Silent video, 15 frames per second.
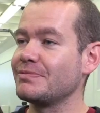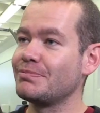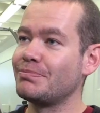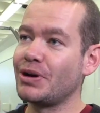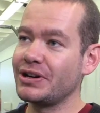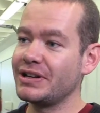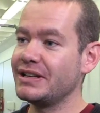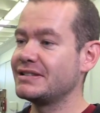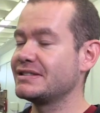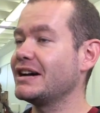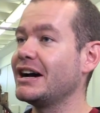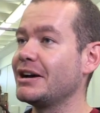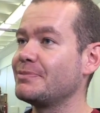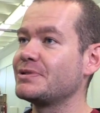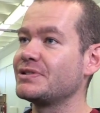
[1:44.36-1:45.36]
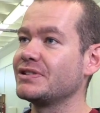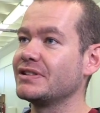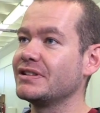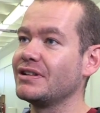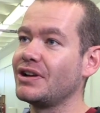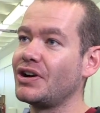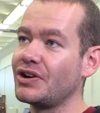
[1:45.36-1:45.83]
body types, you
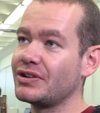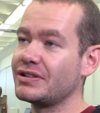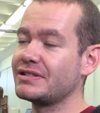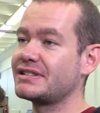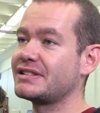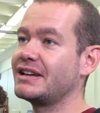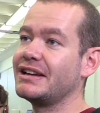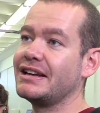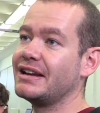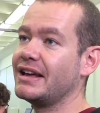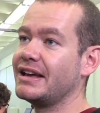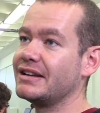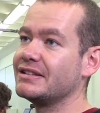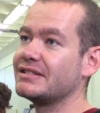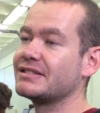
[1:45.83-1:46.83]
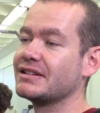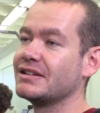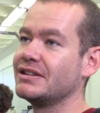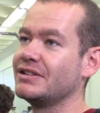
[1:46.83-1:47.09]
know, long, skinny legs,